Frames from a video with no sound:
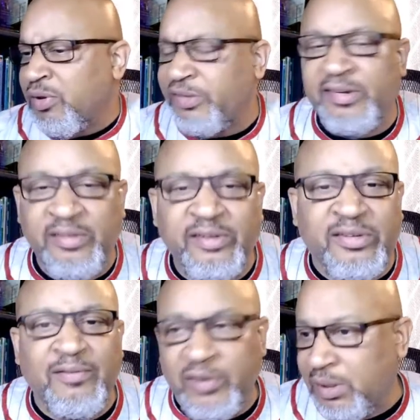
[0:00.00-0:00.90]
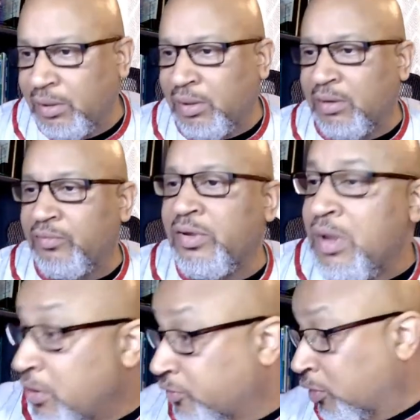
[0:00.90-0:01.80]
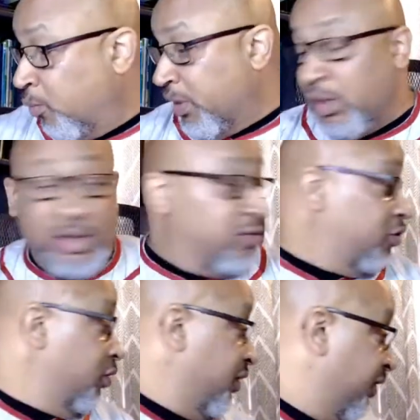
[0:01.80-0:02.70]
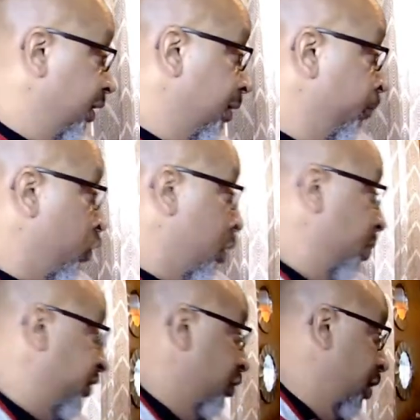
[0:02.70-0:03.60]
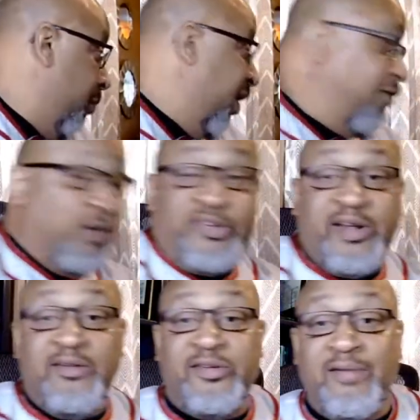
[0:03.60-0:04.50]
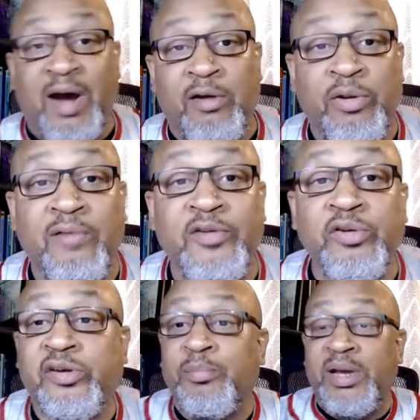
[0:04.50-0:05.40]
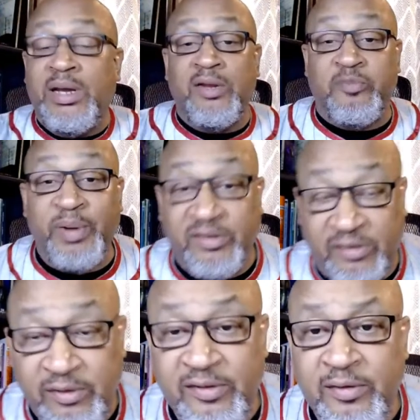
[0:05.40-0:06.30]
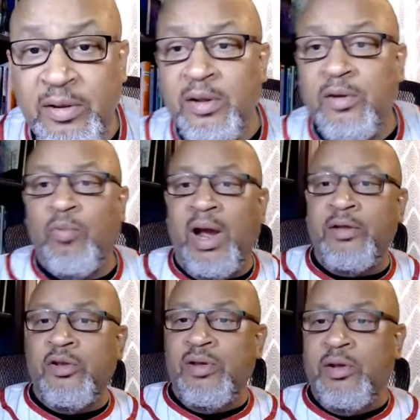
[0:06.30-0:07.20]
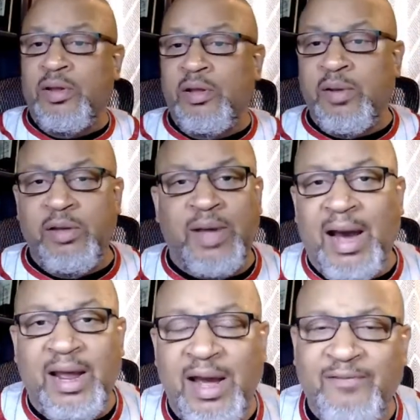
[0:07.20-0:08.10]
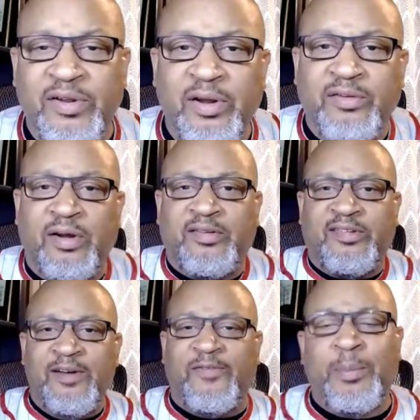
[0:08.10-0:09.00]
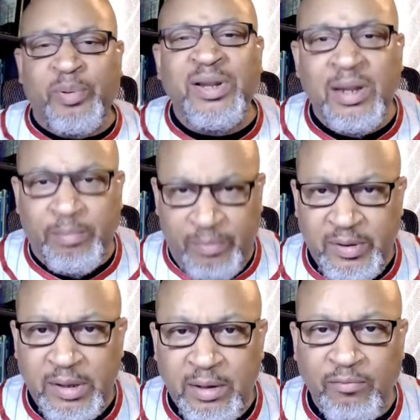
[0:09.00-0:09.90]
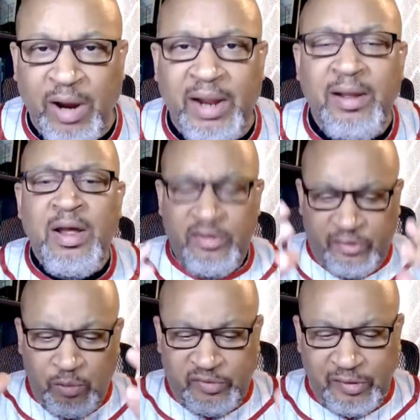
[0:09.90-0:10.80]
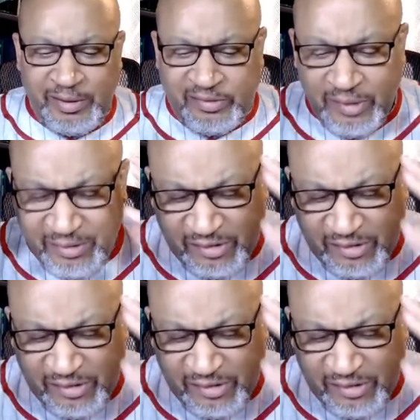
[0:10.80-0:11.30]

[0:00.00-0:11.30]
your sensitivity gloves so that we can get through this thing. But if you're sensitive, I don't know if you should be in this business, right? You got to have a stiff upper lip. Right. So let's